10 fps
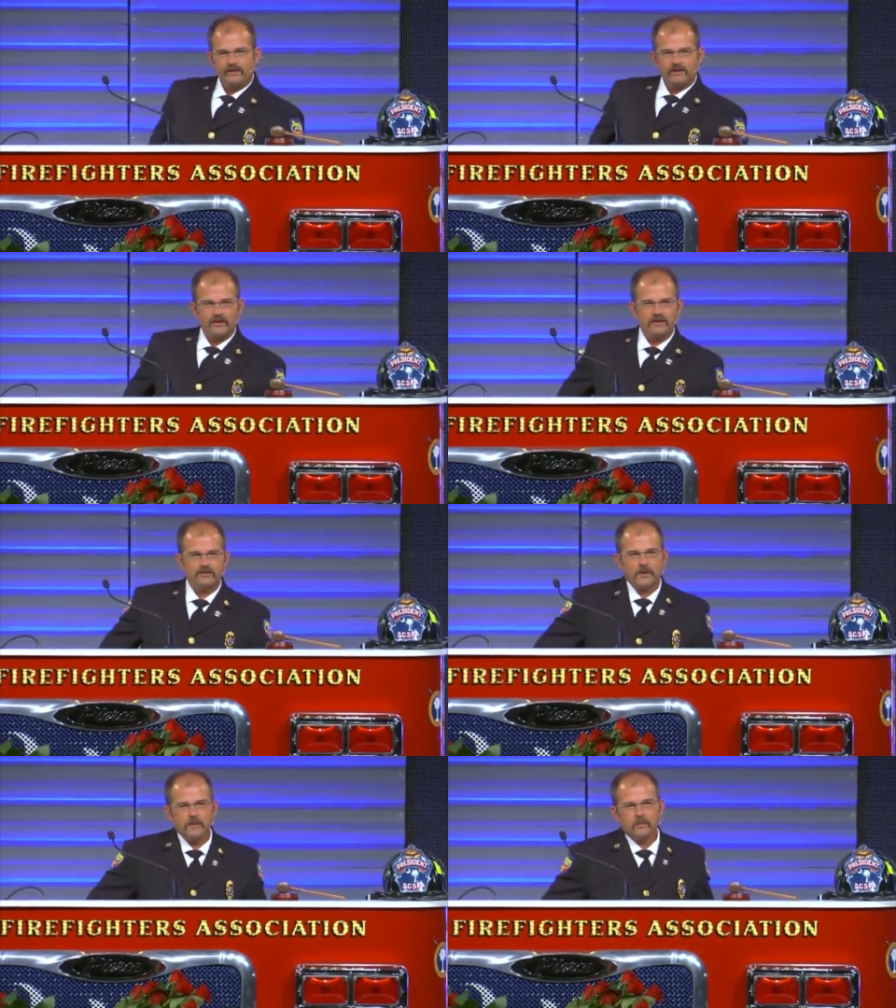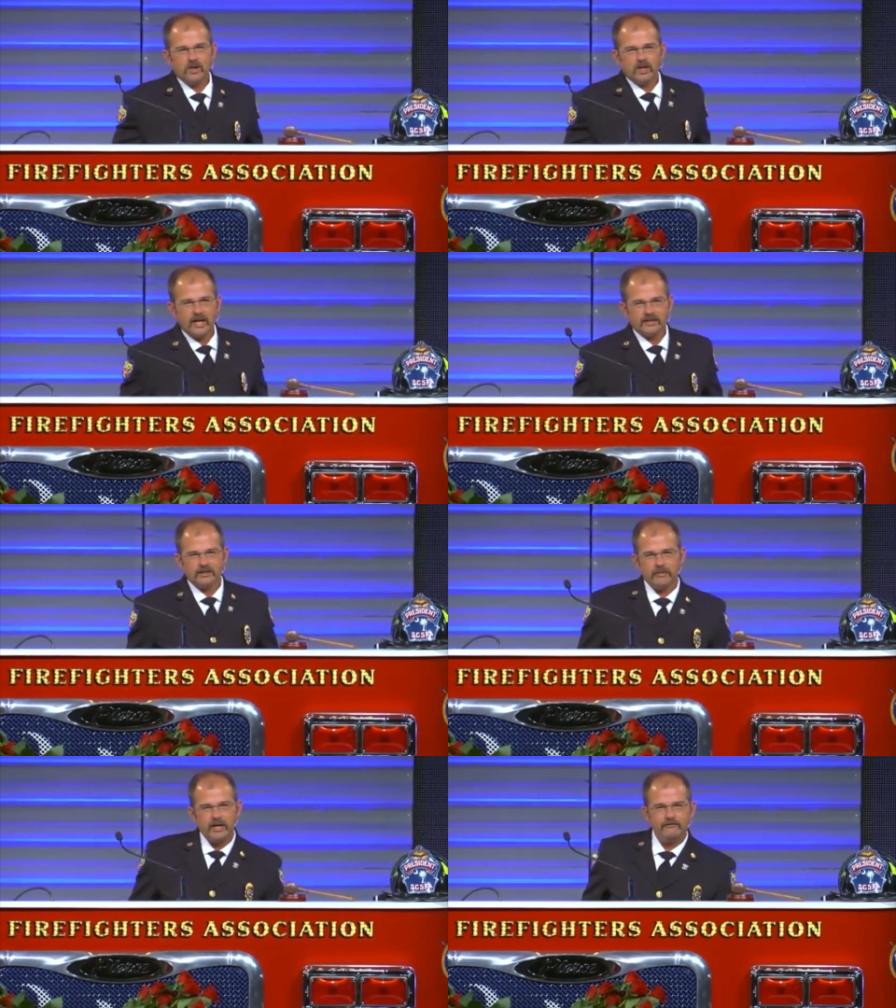these people
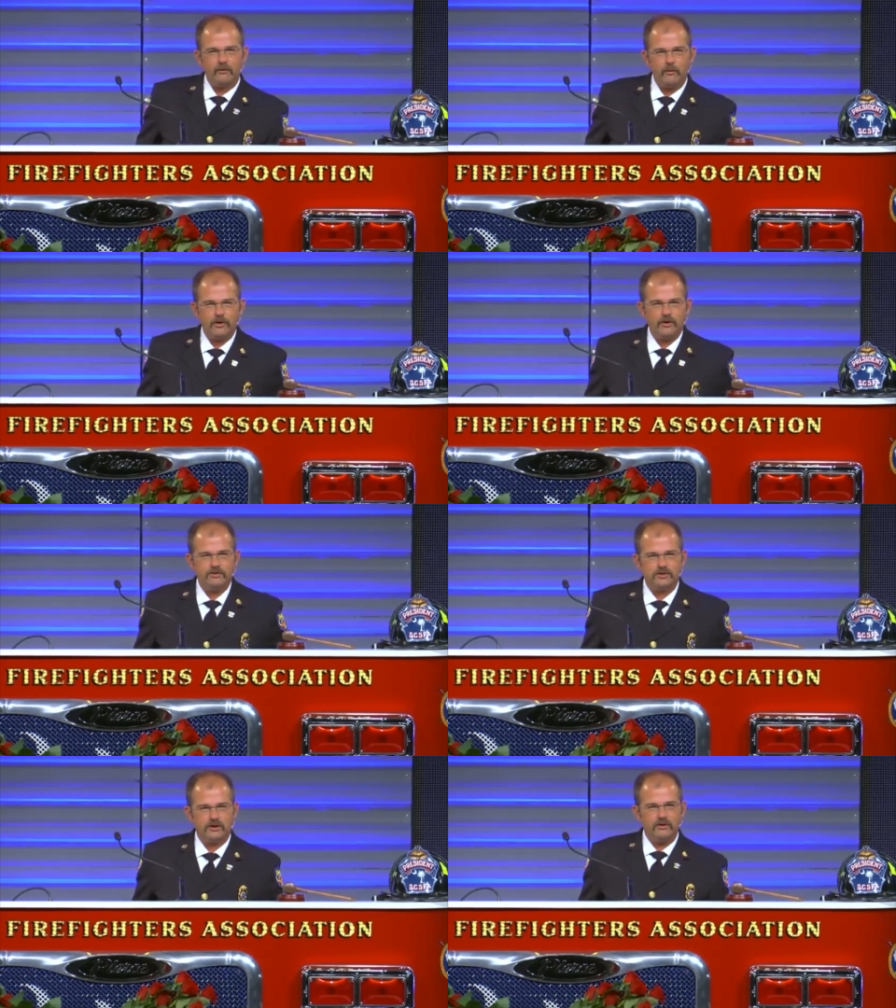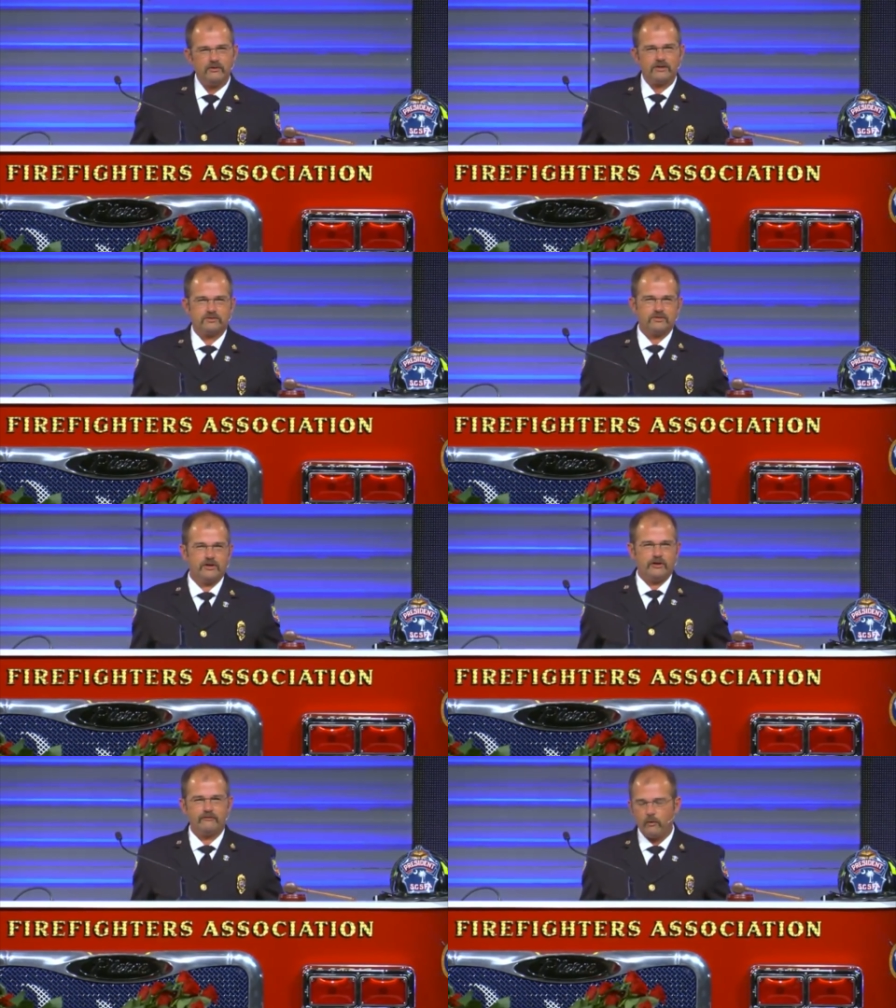elected me four years ago. I stood
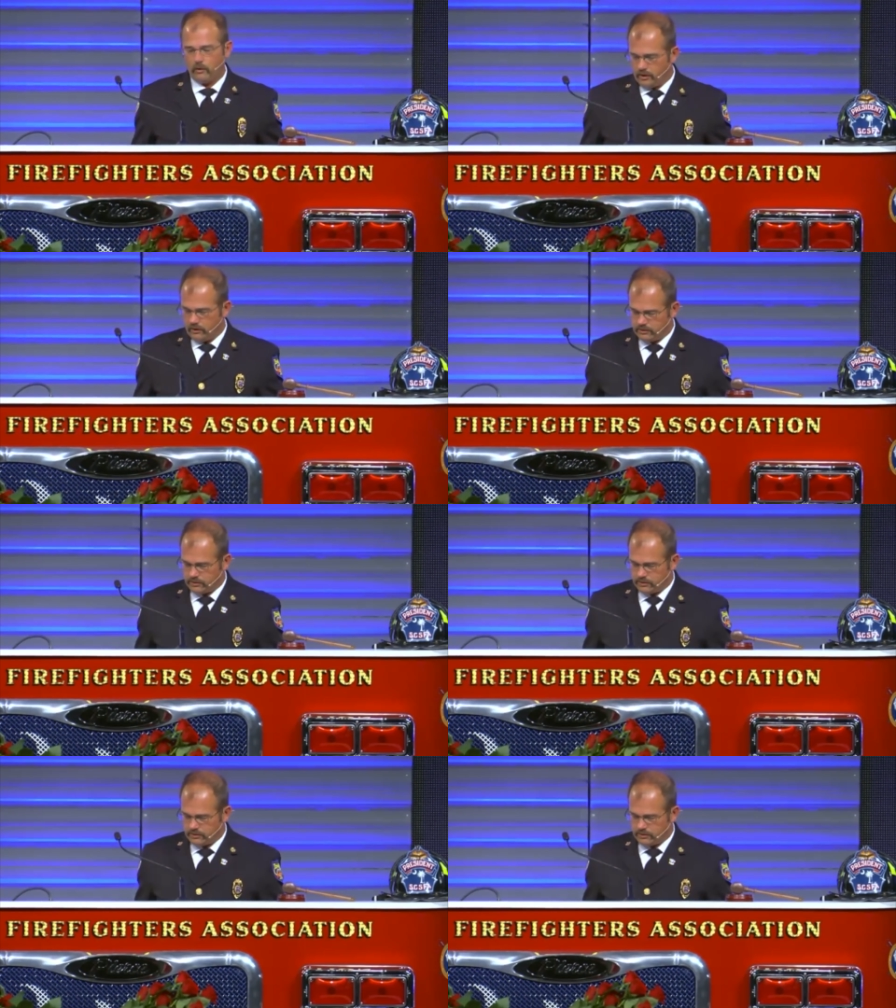here four years